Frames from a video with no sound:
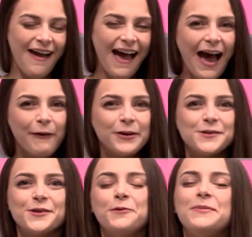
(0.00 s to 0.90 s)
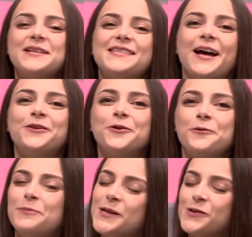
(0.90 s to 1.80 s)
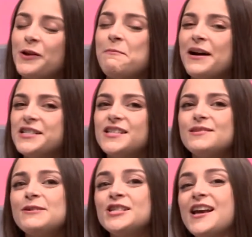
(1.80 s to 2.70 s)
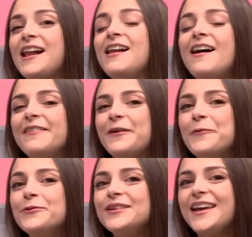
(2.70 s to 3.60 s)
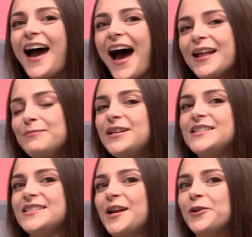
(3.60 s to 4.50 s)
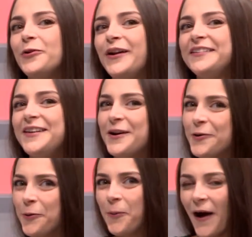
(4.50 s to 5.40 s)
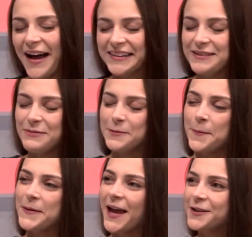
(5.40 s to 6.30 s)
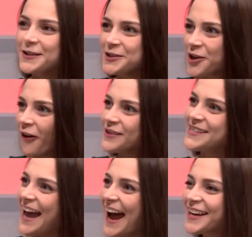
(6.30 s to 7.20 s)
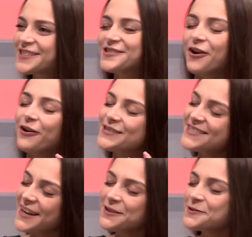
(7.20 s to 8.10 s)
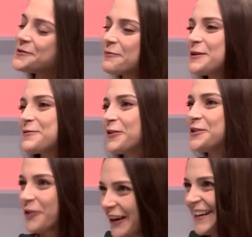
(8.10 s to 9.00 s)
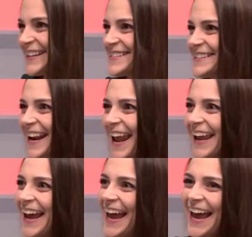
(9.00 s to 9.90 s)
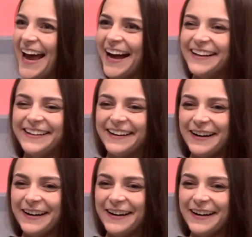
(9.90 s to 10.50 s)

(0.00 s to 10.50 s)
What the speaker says: Awa nós conversando com persona mais especial ta un dia administrador ng dia grupo aqui me papiando de Charles Asch. Charles, thank you so much for joining us today and